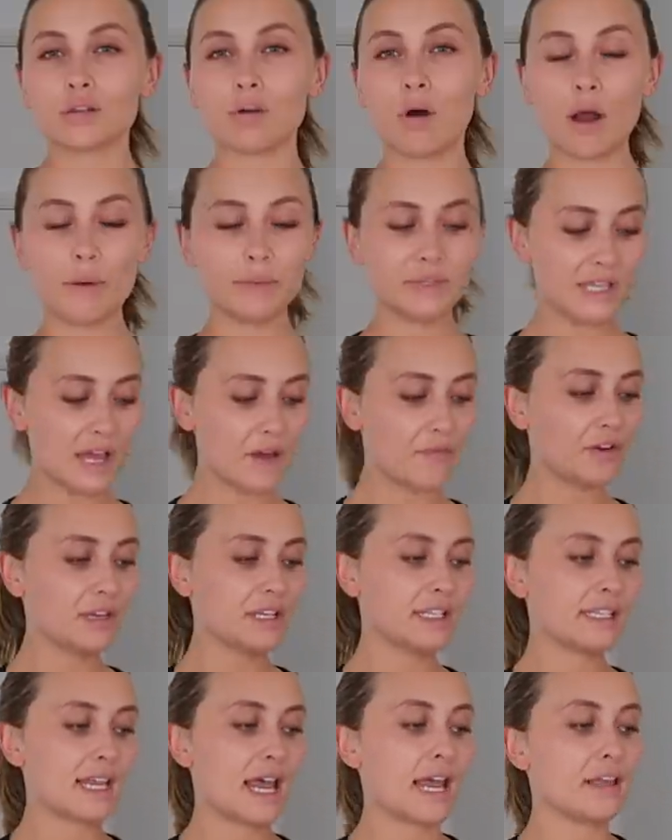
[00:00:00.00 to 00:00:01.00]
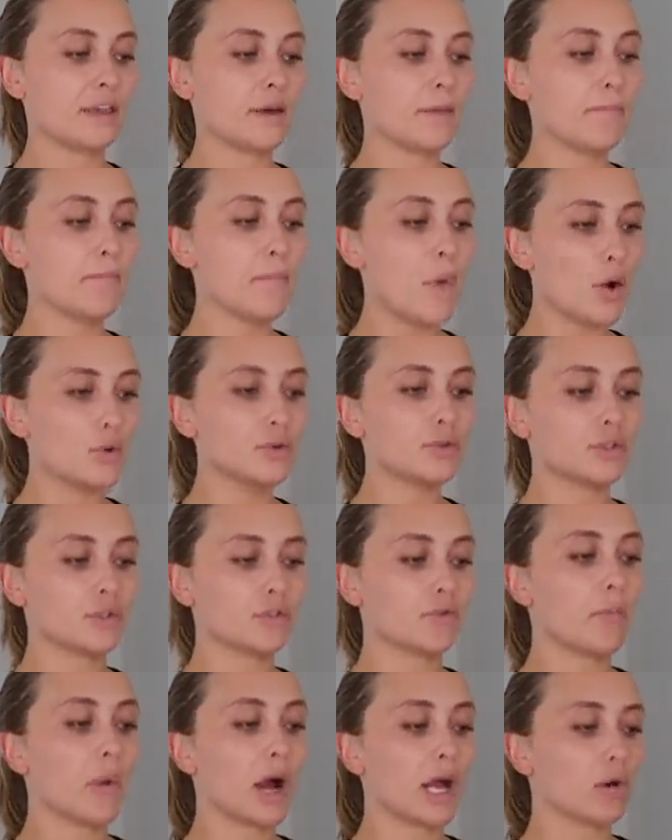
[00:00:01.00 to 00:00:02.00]
So I would definitely say that most
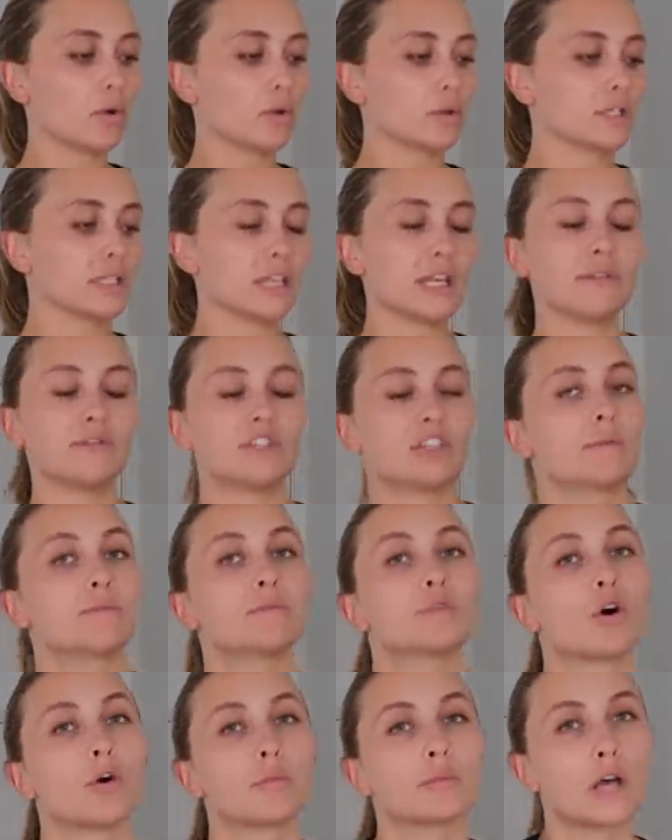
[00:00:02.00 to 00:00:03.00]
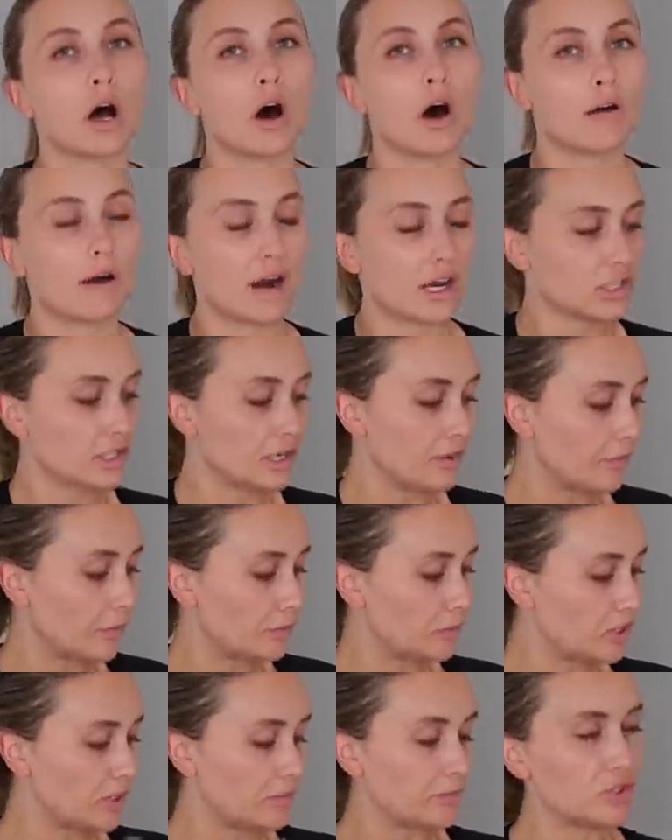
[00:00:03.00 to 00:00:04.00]
of my long sleeve gym tops are actually
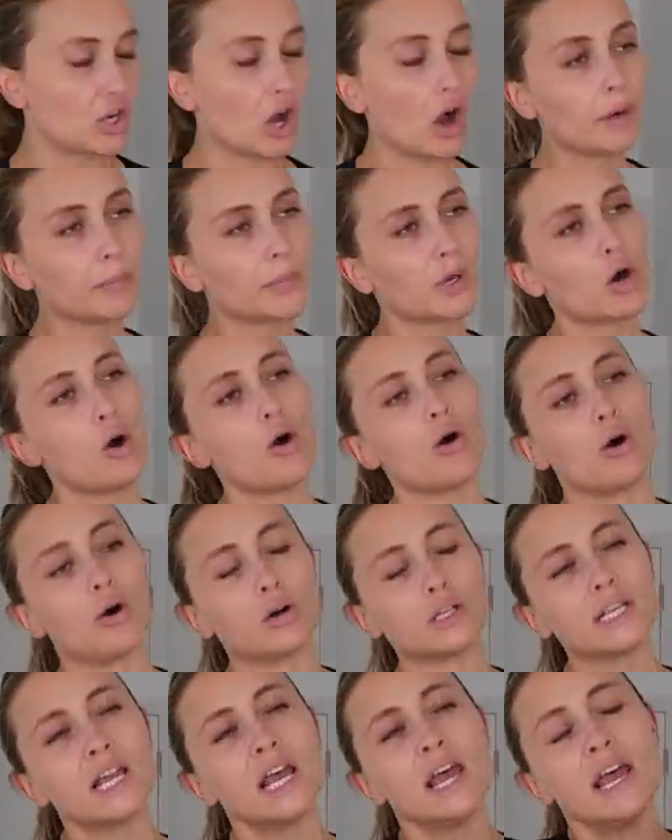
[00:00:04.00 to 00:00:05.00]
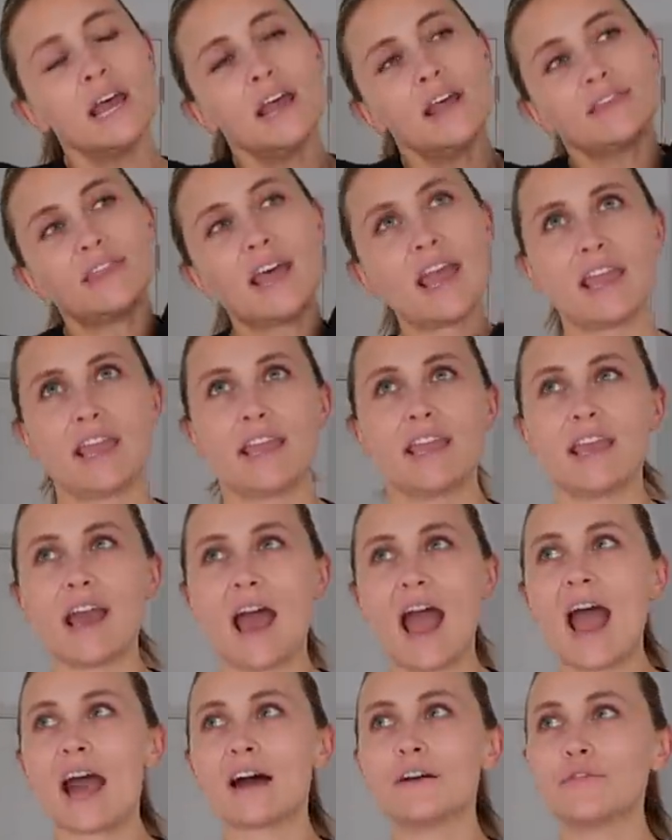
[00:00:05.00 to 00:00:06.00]
from Gymshark, because they
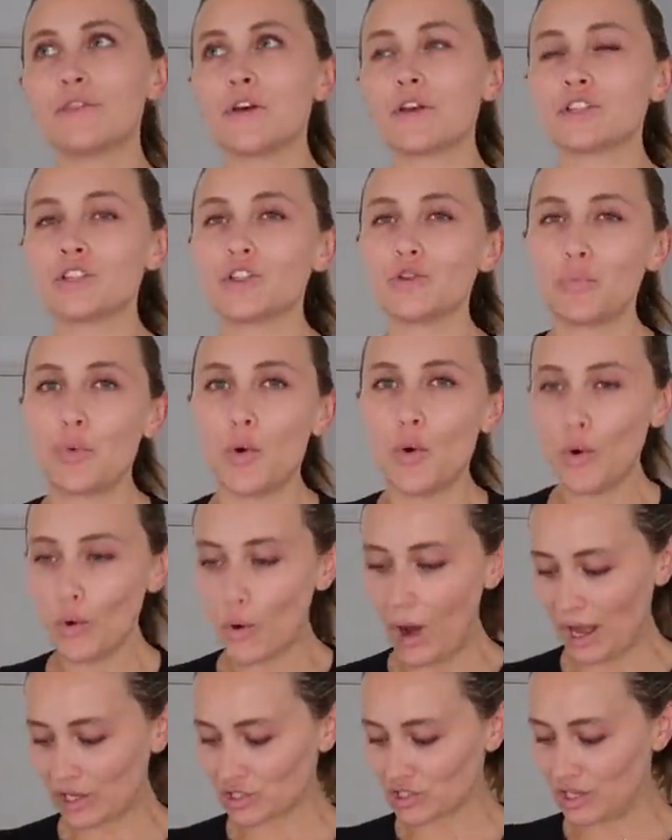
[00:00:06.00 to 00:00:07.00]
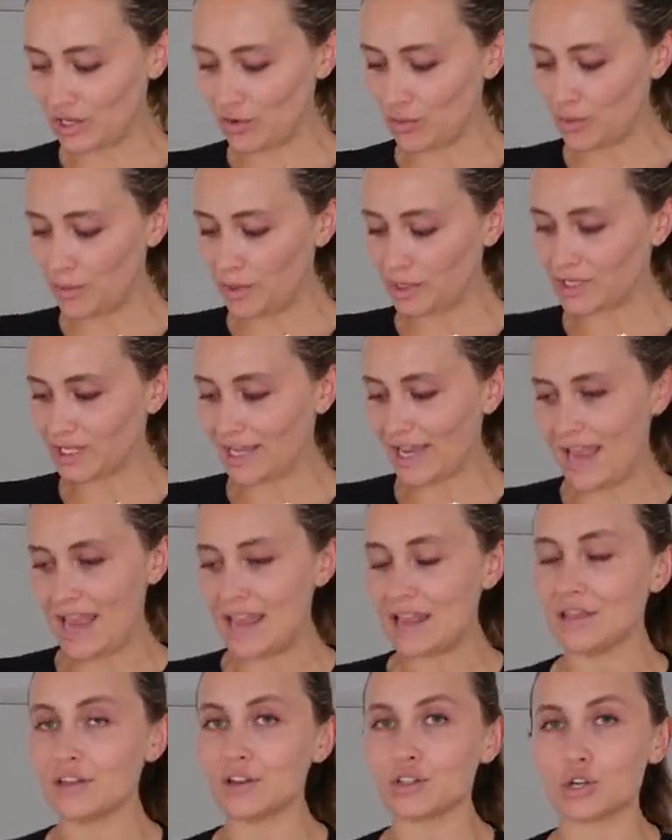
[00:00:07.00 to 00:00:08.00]
have support actually almost like
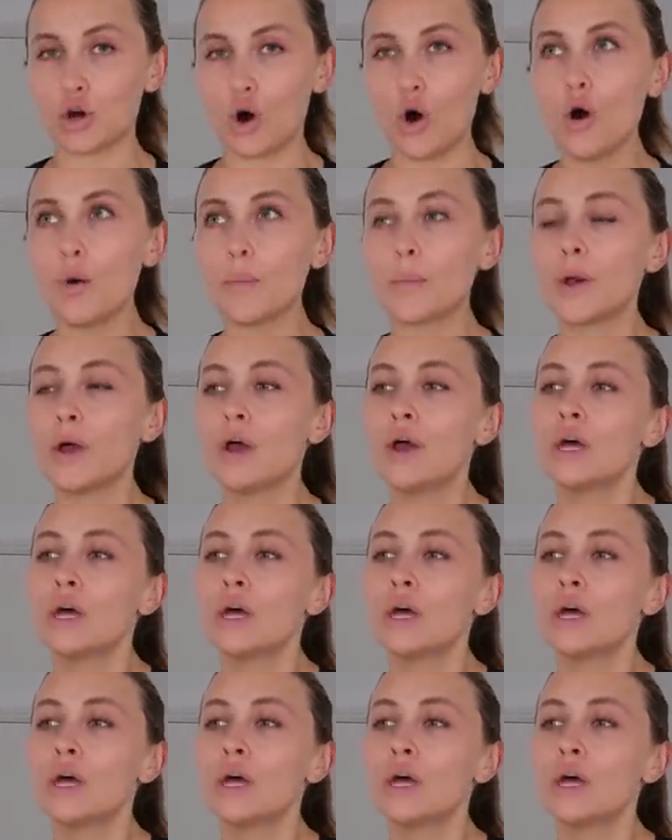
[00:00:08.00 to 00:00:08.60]
in the top.